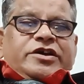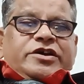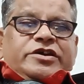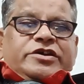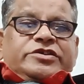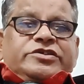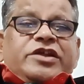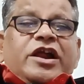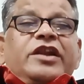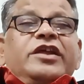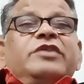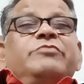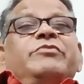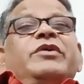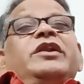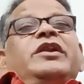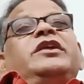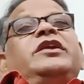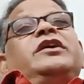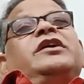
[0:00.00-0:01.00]
study
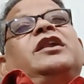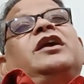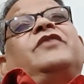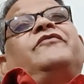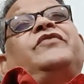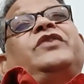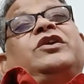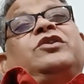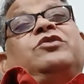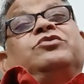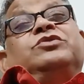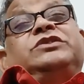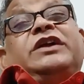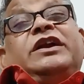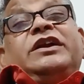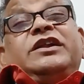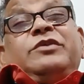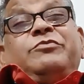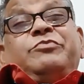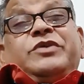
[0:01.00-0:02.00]
material of around
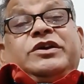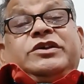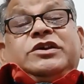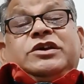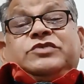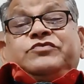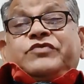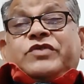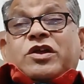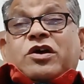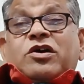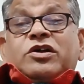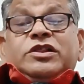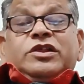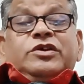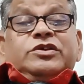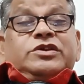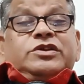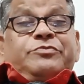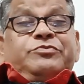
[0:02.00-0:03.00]
30 pages for all the
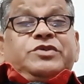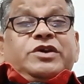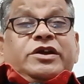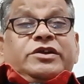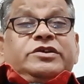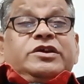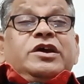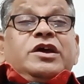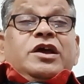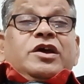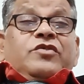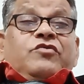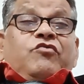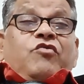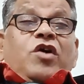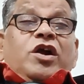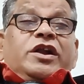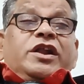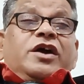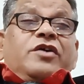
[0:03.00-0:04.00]
subjects.
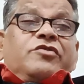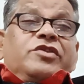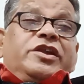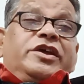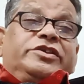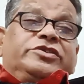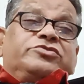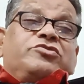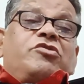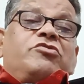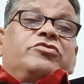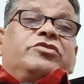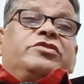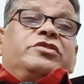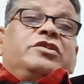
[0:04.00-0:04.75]
Whatever discount